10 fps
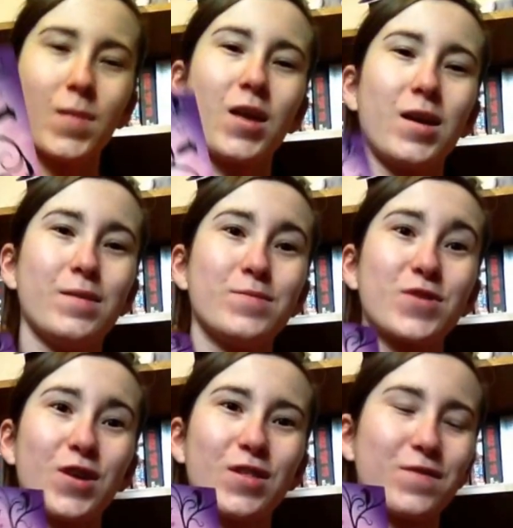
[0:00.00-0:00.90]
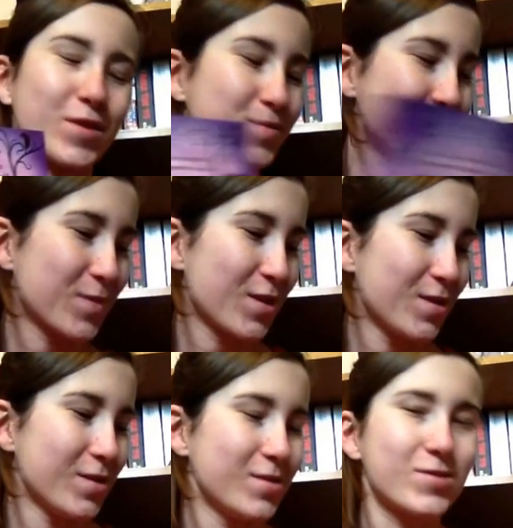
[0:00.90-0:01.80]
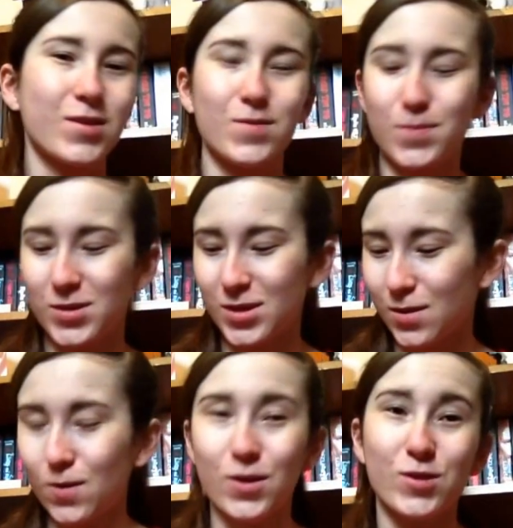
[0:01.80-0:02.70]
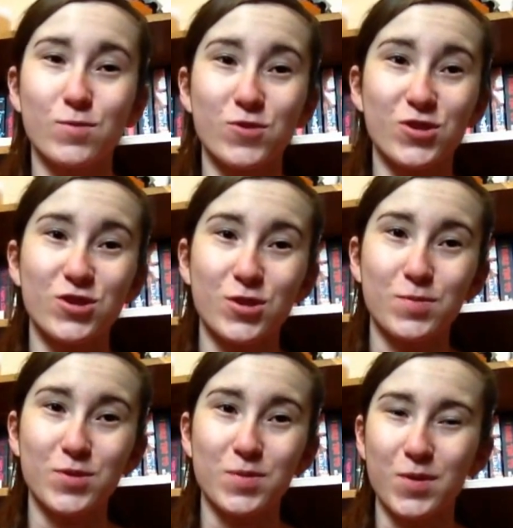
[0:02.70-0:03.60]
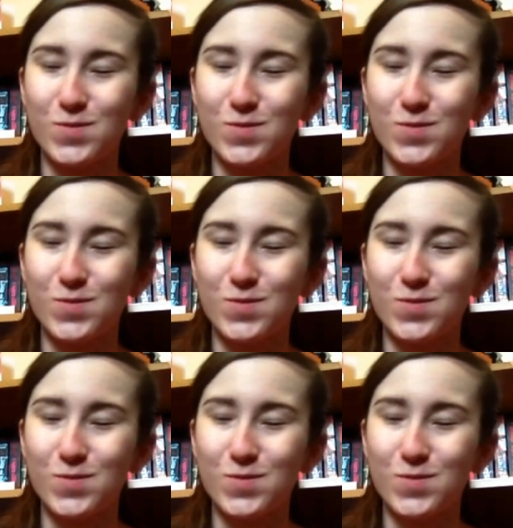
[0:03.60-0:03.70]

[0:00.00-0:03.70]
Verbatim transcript: Um, so I love it. So plus I got it because it was really cheap as well.